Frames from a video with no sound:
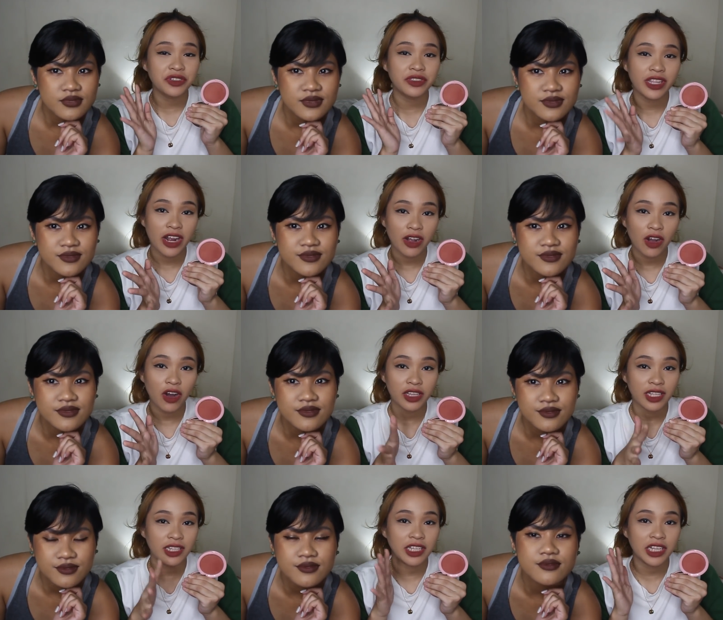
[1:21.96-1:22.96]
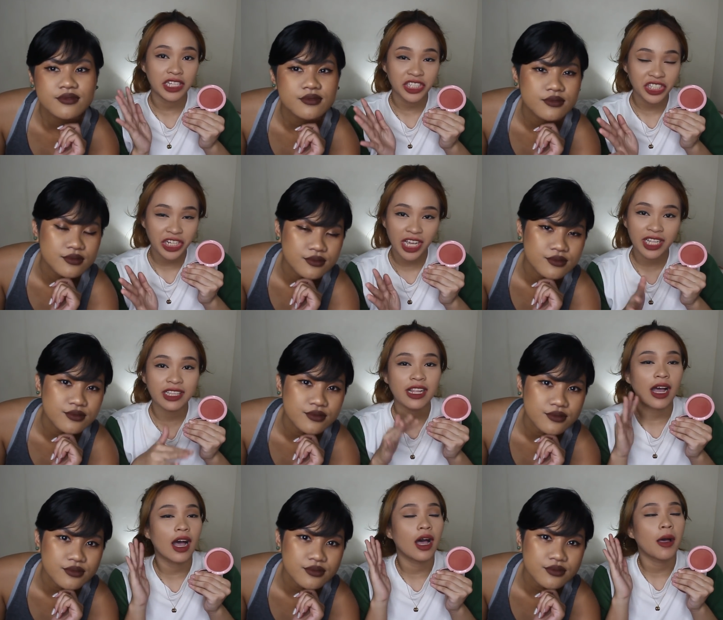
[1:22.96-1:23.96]
Speaker 1: yung terracotta nila na shade
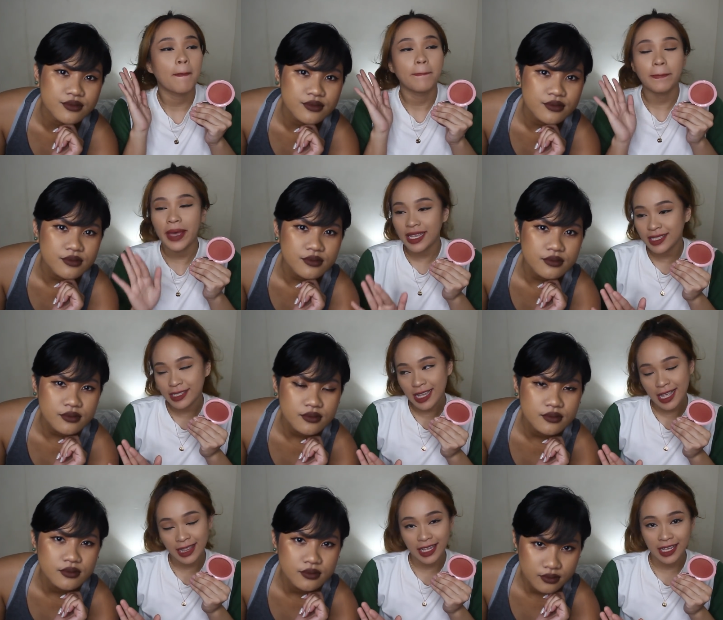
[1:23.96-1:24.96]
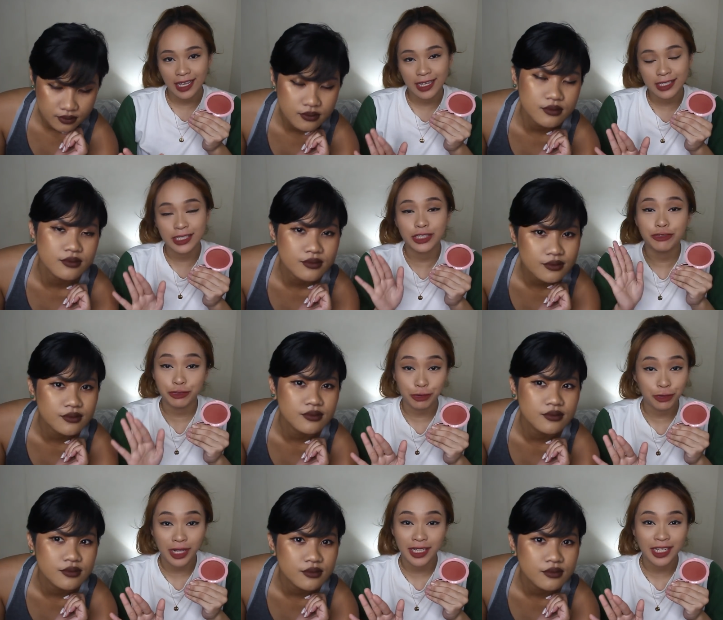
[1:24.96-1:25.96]
na best-selling, as in yung
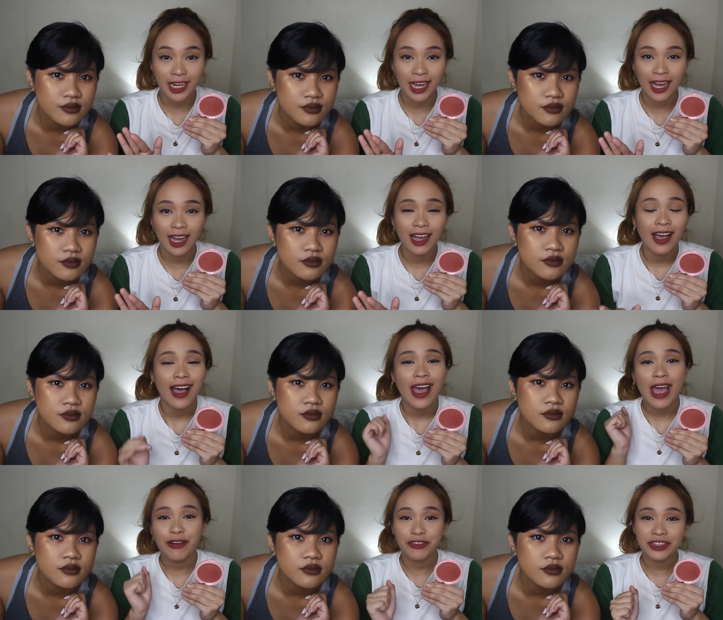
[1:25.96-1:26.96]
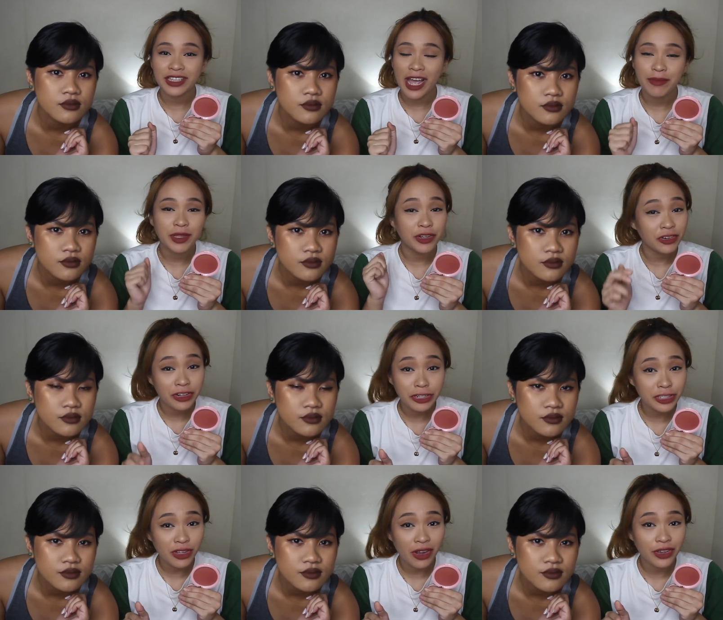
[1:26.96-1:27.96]
Zola nila. Every time
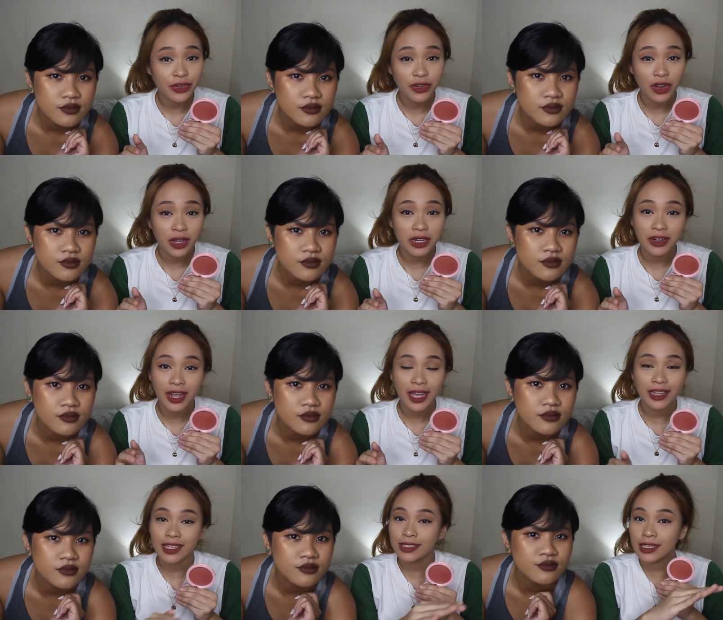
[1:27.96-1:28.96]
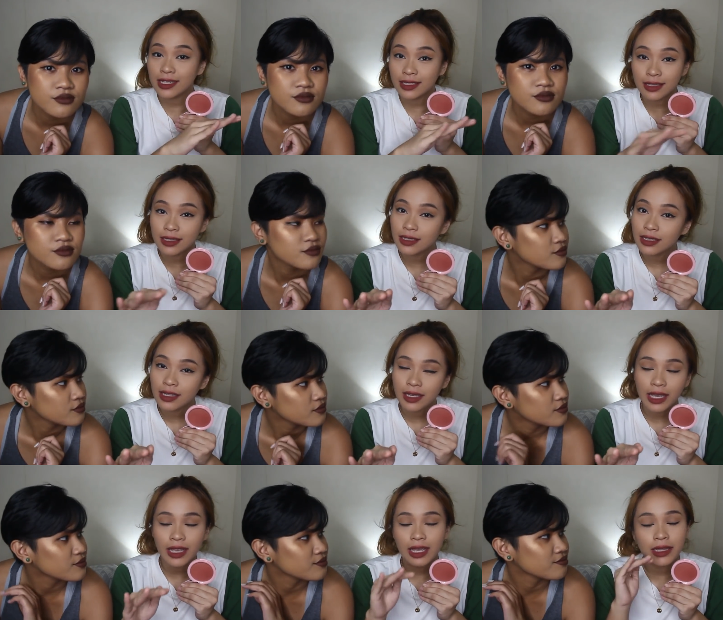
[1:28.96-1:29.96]
nag-restock yung Colourette, as in
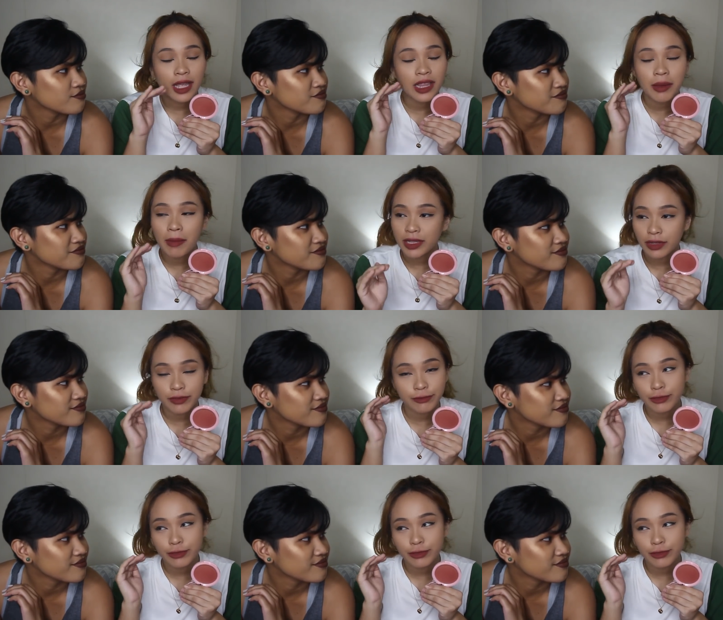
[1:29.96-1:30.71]
In, in a matter of